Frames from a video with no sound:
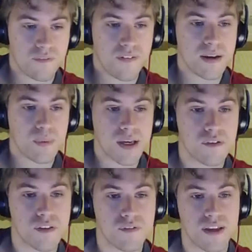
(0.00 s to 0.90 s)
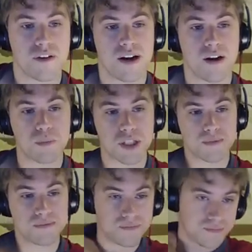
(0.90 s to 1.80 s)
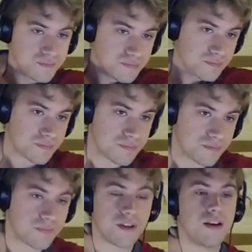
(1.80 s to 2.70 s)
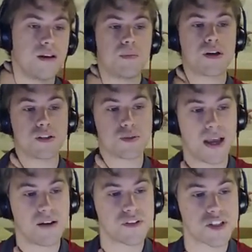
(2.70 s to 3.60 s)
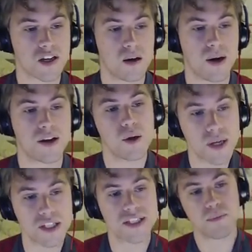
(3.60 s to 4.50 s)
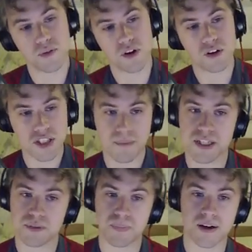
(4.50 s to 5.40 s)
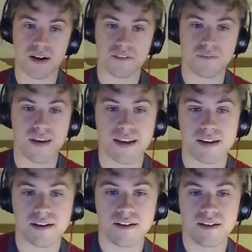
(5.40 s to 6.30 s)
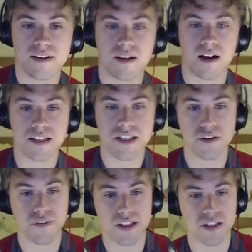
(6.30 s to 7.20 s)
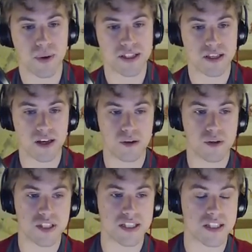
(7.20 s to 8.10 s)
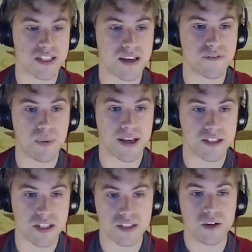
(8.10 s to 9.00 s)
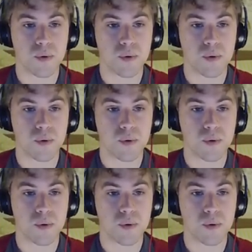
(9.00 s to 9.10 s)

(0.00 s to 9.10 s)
I think we go for the V-Create option. Because we have the Skarm. I know we're going to take more Rocks damage, but I still think it's the way to go, because it's the safer play, because I